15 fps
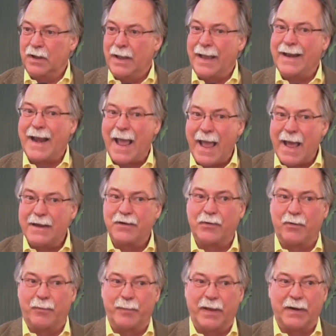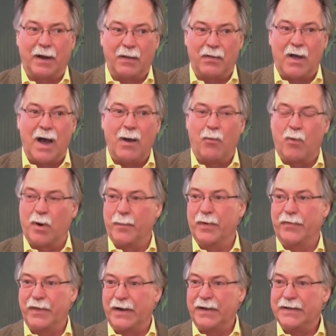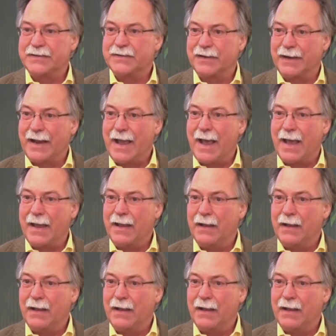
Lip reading: It had to have been a lot warmer than it is today,